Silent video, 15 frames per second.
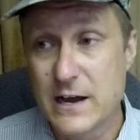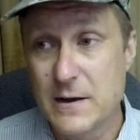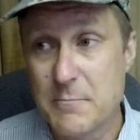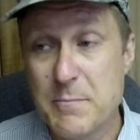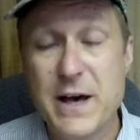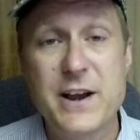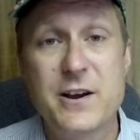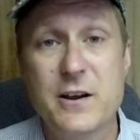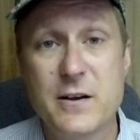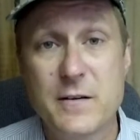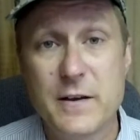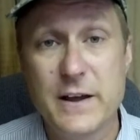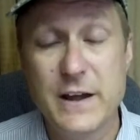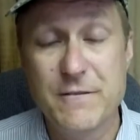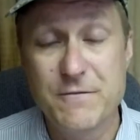better
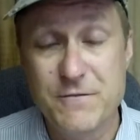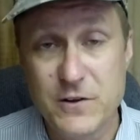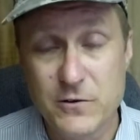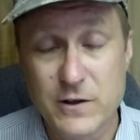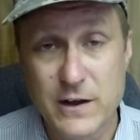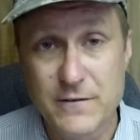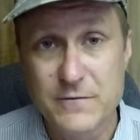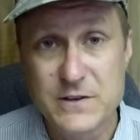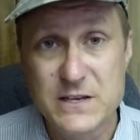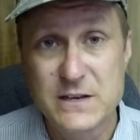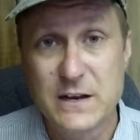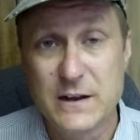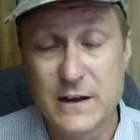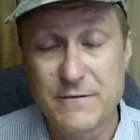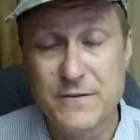
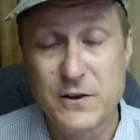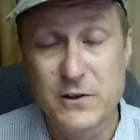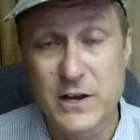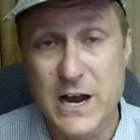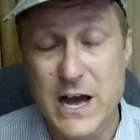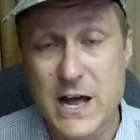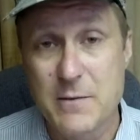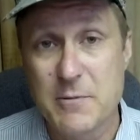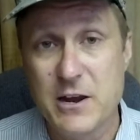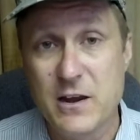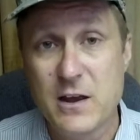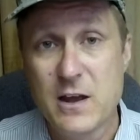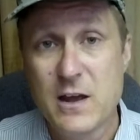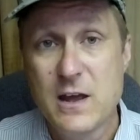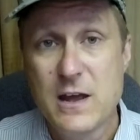fuel economy
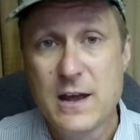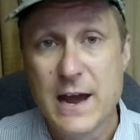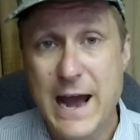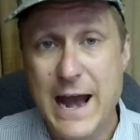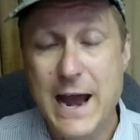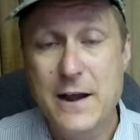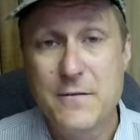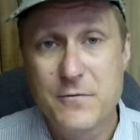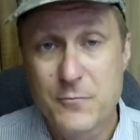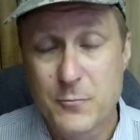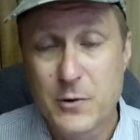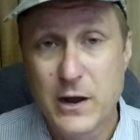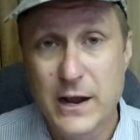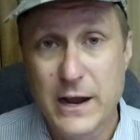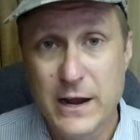and
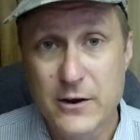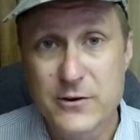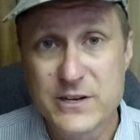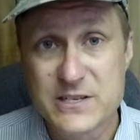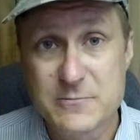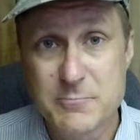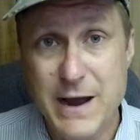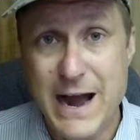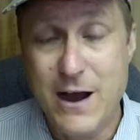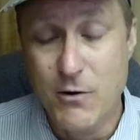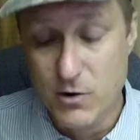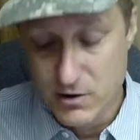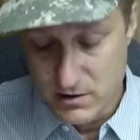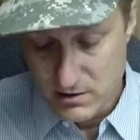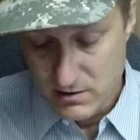increase in
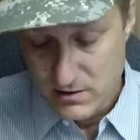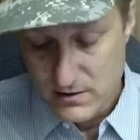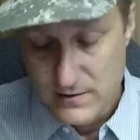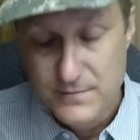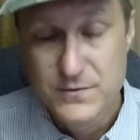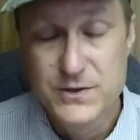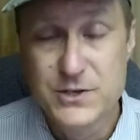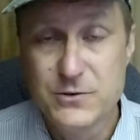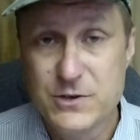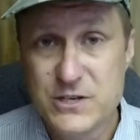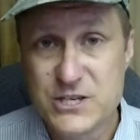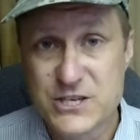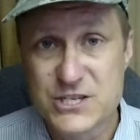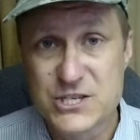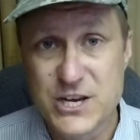power due to
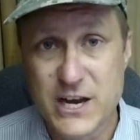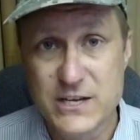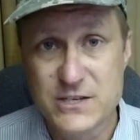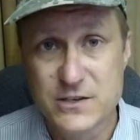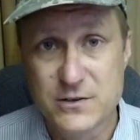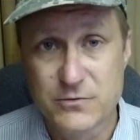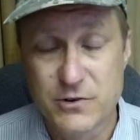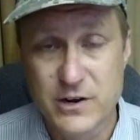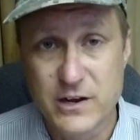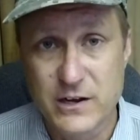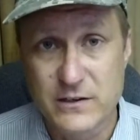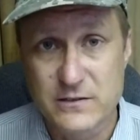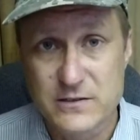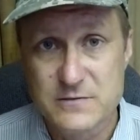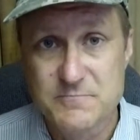just changing the
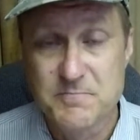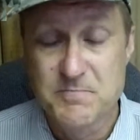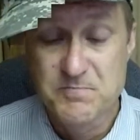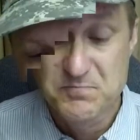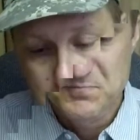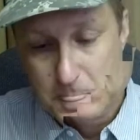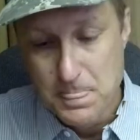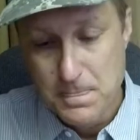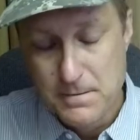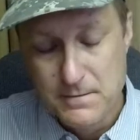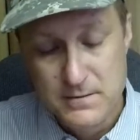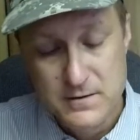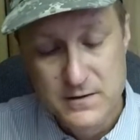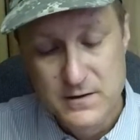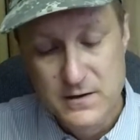rings.
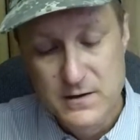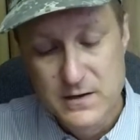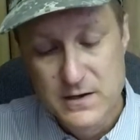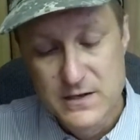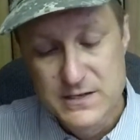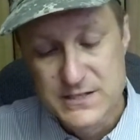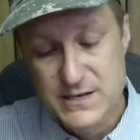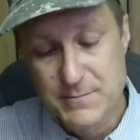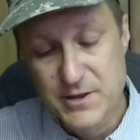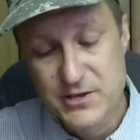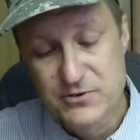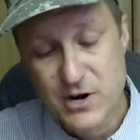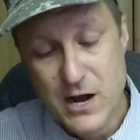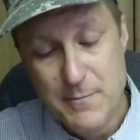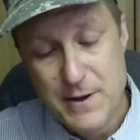Some of the
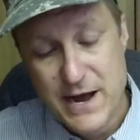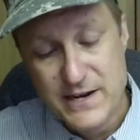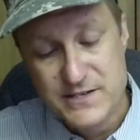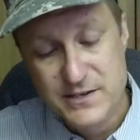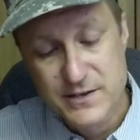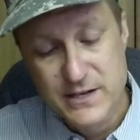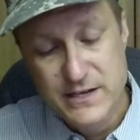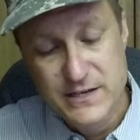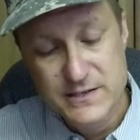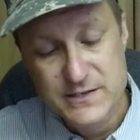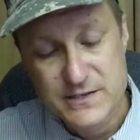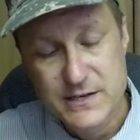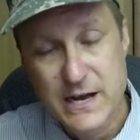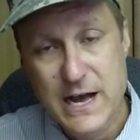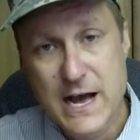drawbacks on
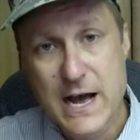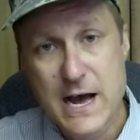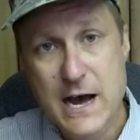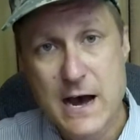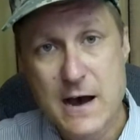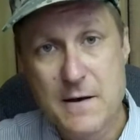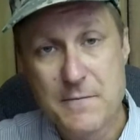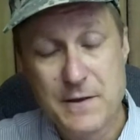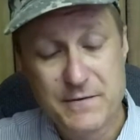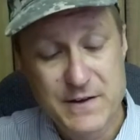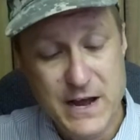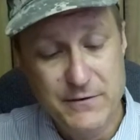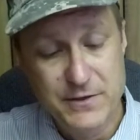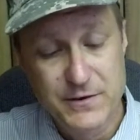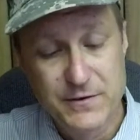these, they're
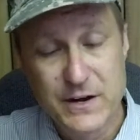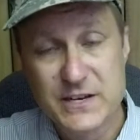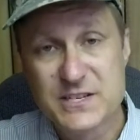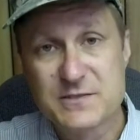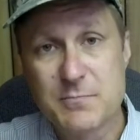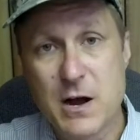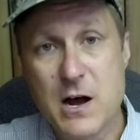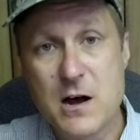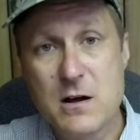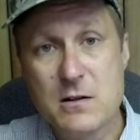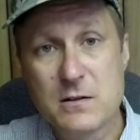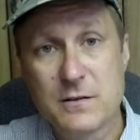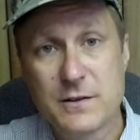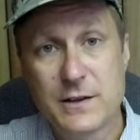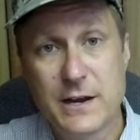very small.
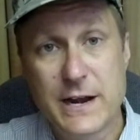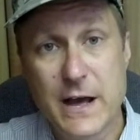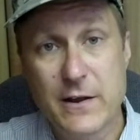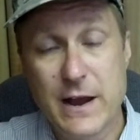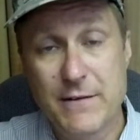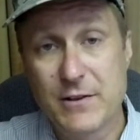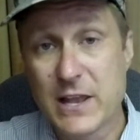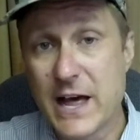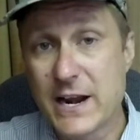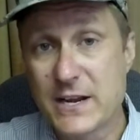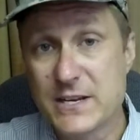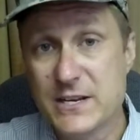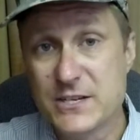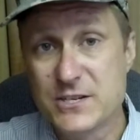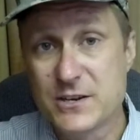They don't have a lot
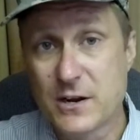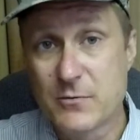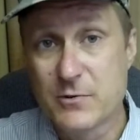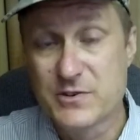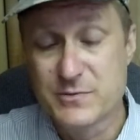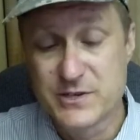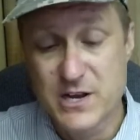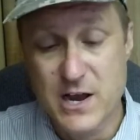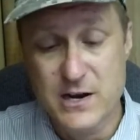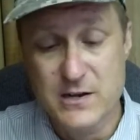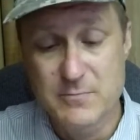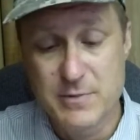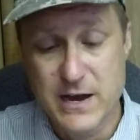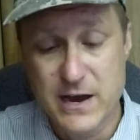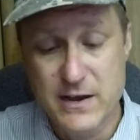of tension on them, which we talked
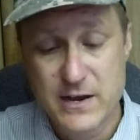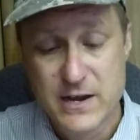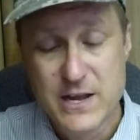about.